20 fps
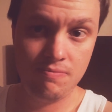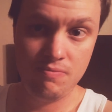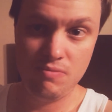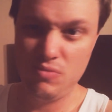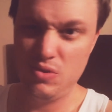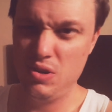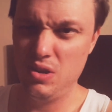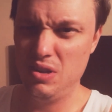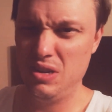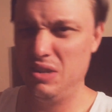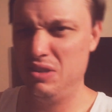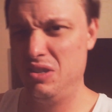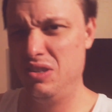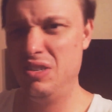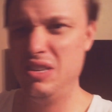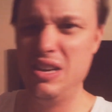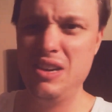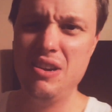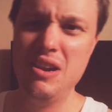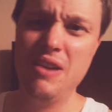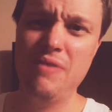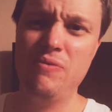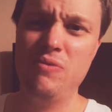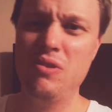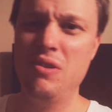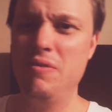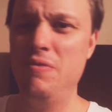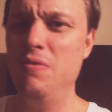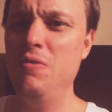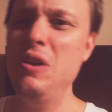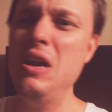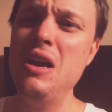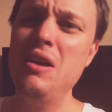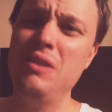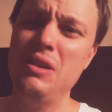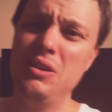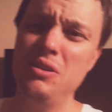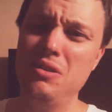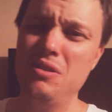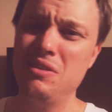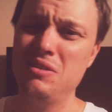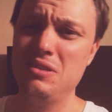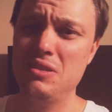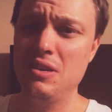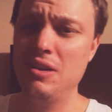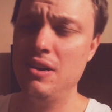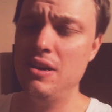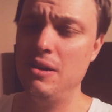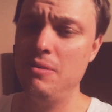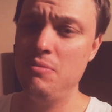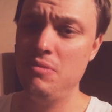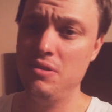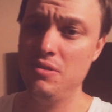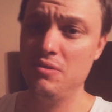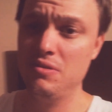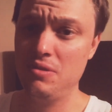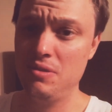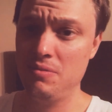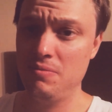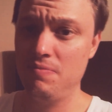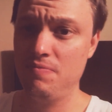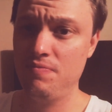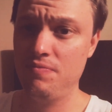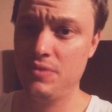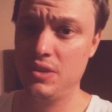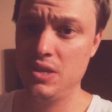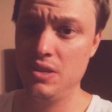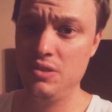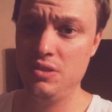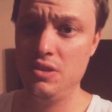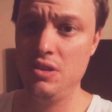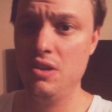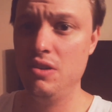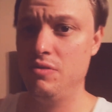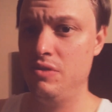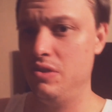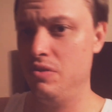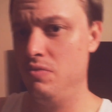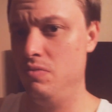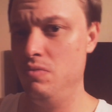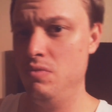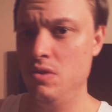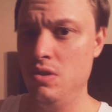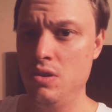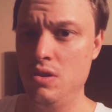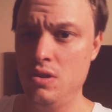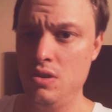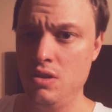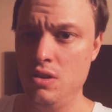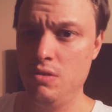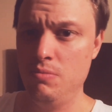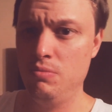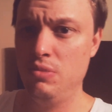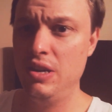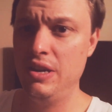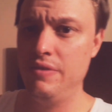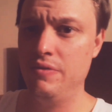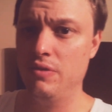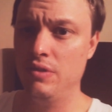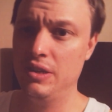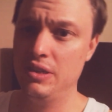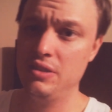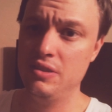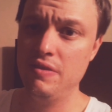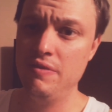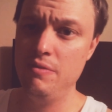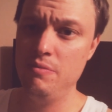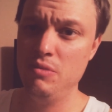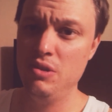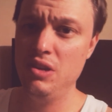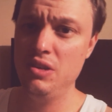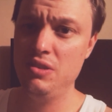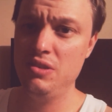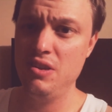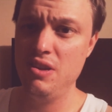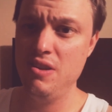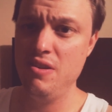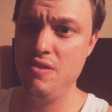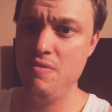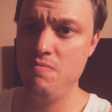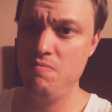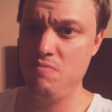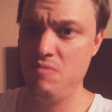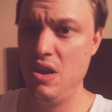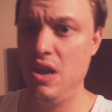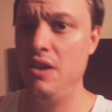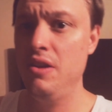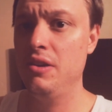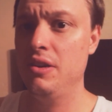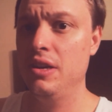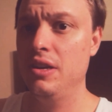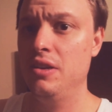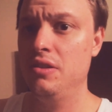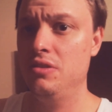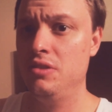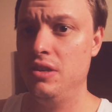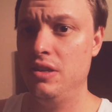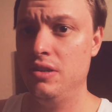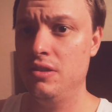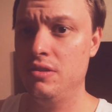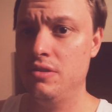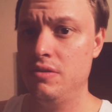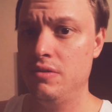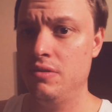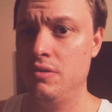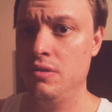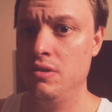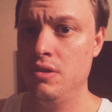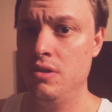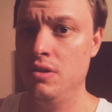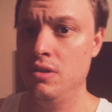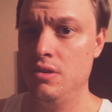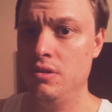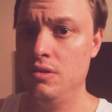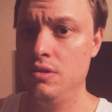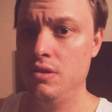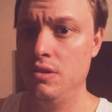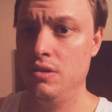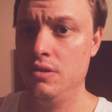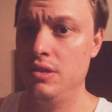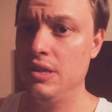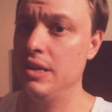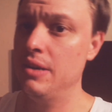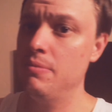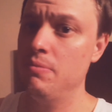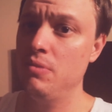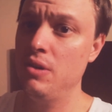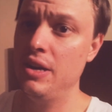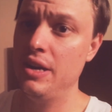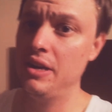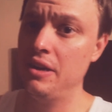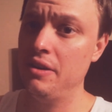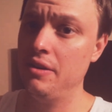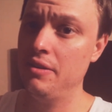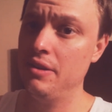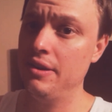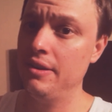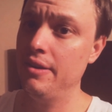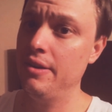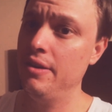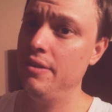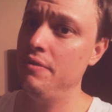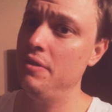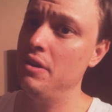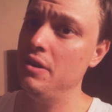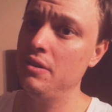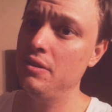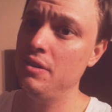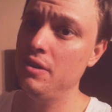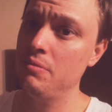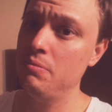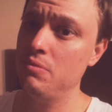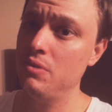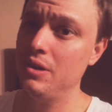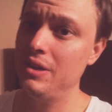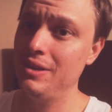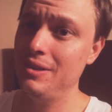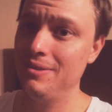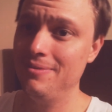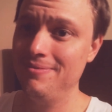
Well, not to say not for a very long time, because, you know, you played for like 7 months and now you get a chance to take a break, like a very long break.